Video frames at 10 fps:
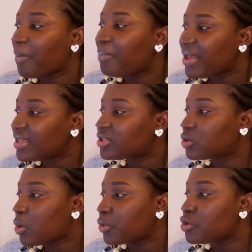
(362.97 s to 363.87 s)

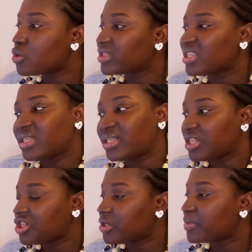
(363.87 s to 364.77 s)
based on your
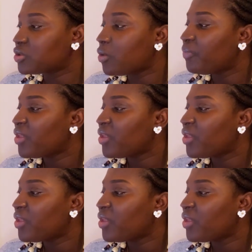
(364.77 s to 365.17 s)
citizenship. So,